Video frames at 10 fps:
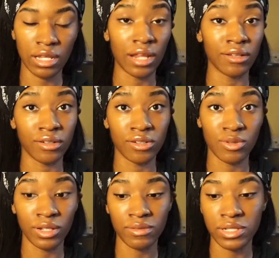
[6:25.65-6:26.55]
that I learned
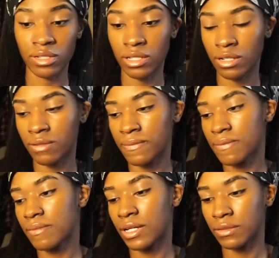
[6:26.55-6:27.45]
while I was on there.
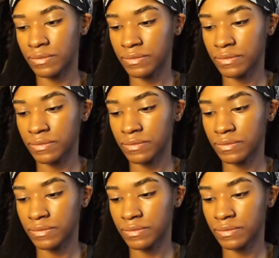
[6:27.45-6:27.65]
But